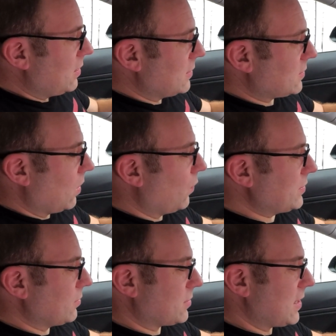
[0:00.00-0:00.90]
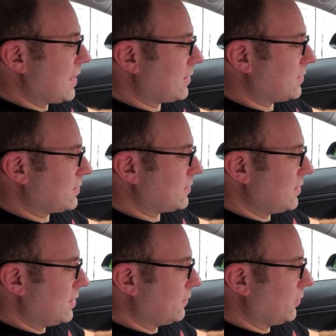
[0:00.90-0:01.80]
it's always looking at this
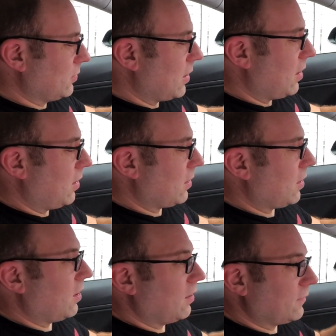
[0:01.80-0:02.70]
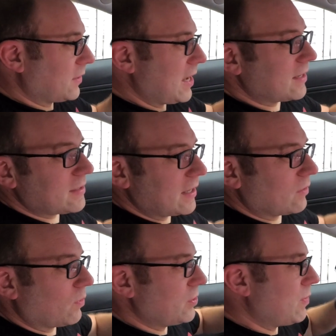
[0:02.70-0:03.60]
interval log of CAN data,
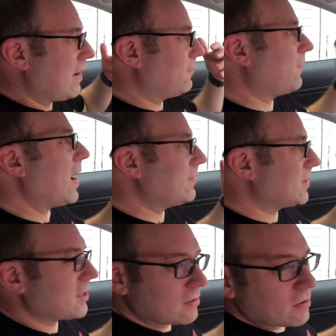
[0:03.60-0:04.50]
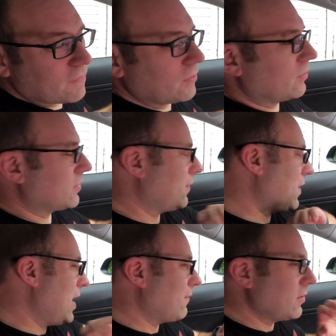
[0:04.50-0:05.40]
where you have 5 second intervals of
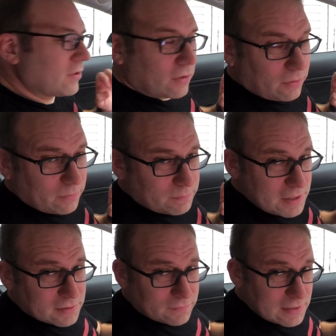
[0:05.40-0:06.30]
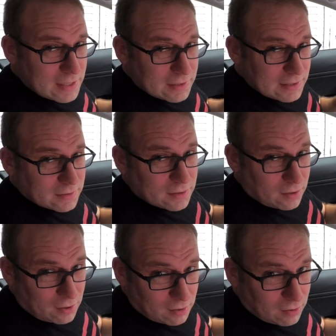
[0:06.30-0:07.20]
every little piece of data in the
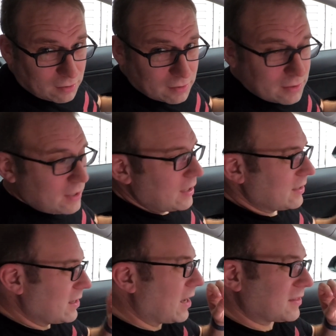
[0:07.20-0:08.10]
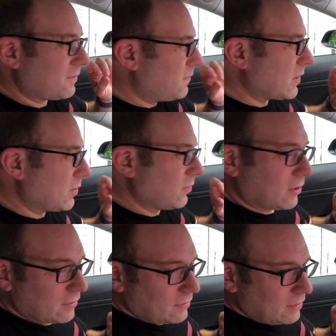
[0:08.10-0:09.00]
car, not the very
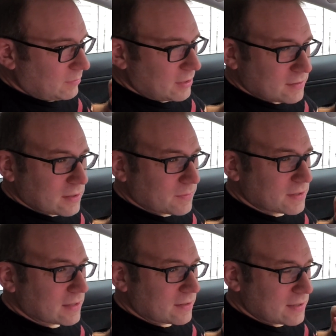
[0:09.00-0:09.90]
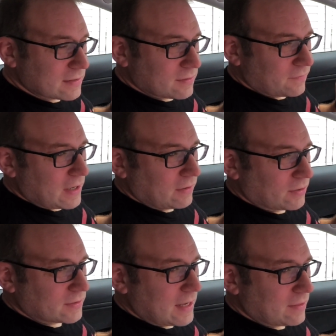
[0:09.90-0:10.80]
little limited subset that TeslaFi
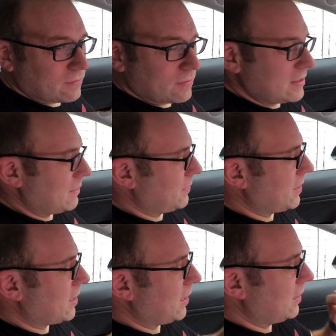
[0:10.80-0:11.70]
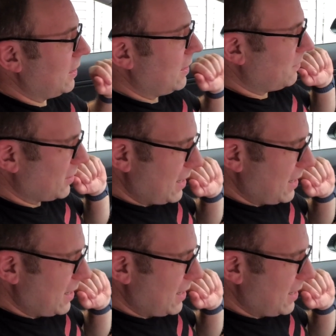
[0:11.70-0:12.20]
looks at through the API, but